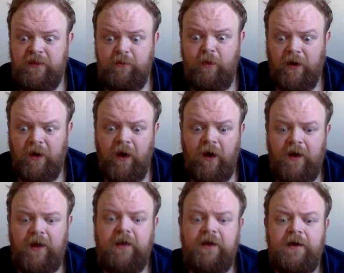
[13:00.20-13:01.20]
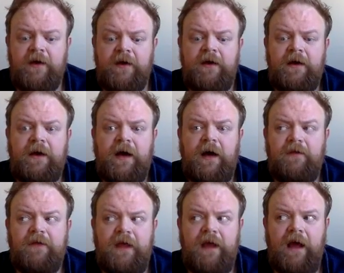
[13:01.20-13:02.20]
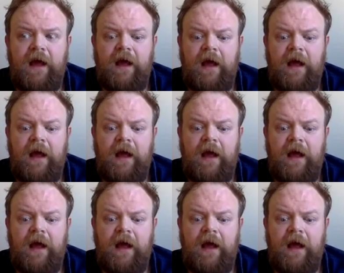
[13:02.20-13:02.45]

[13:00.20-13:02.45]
with one eye how the